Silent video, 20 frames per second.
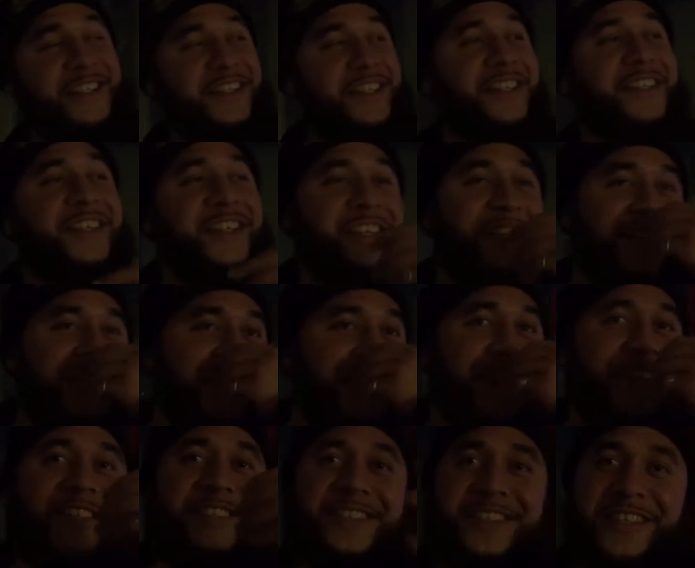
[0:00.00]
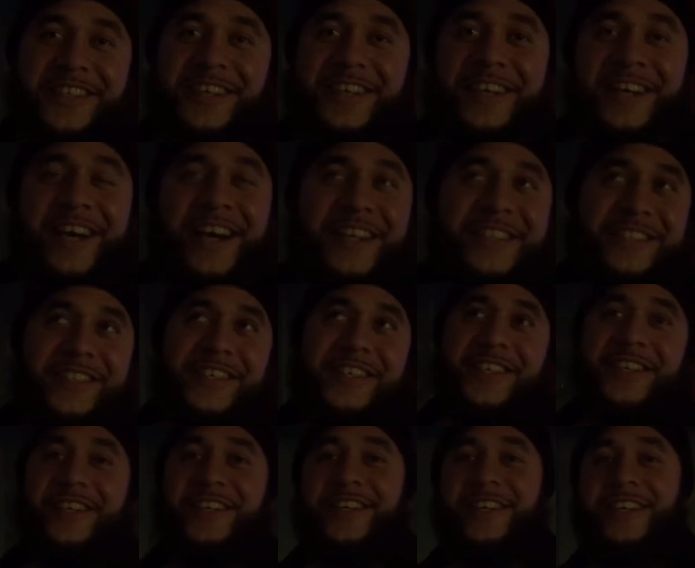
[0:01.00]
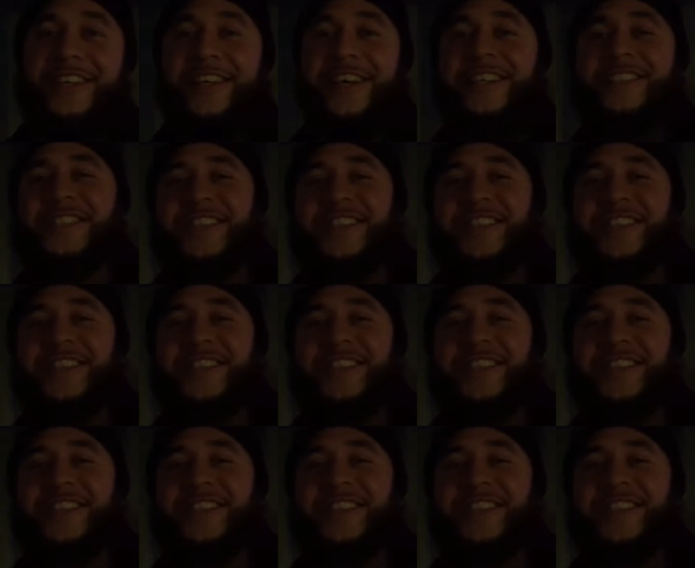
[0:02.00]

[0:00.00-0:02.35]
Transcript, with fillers: said, uh, look, I said, uh, I